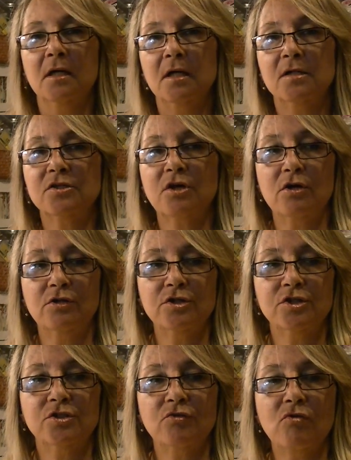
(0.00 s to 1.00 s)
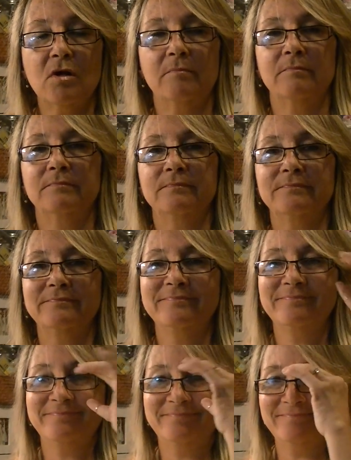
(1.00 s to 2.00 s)
It's starting to storm.
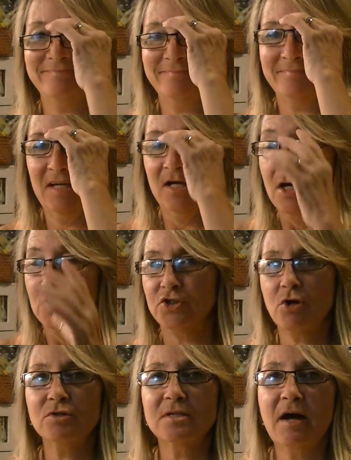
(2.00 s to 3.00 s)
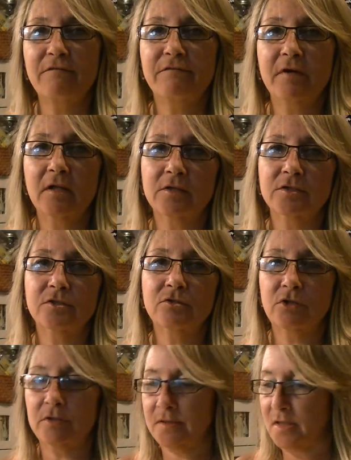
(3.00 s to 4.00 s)
Joe's not feeling too
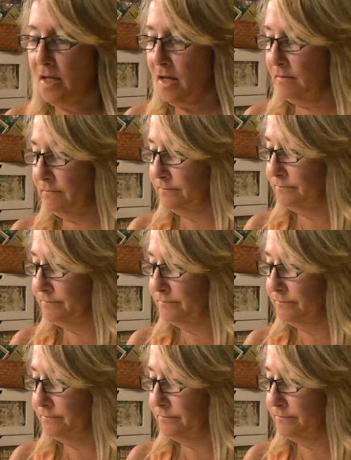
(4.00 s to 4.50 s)
good today.